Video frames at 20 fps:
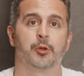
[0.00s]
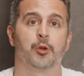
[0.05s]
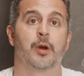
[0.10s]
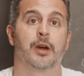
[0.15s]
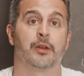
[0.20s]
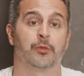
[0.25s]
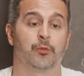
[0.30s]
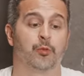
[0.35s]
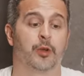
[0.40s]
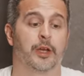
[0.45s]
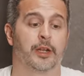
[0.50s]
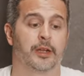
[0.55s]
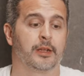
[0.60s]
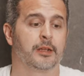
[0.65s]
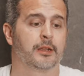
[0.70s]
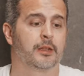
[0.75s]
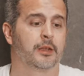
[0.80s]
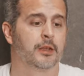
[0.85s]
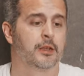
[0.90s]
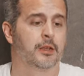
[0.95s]
go out and rent
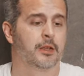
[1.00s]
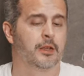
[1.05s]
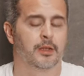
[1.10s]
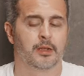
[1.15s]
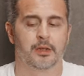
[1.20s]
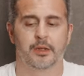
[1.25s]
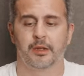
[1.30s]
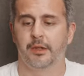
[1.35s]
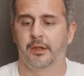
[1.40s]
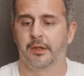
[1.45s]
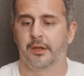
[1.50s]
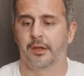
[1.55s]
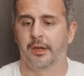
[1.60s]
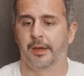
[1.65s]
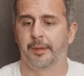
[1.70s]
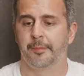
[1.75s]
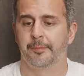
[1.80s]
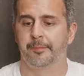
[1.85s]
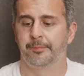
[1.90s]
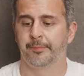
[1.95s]

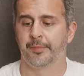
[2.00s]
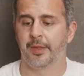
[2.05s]
it.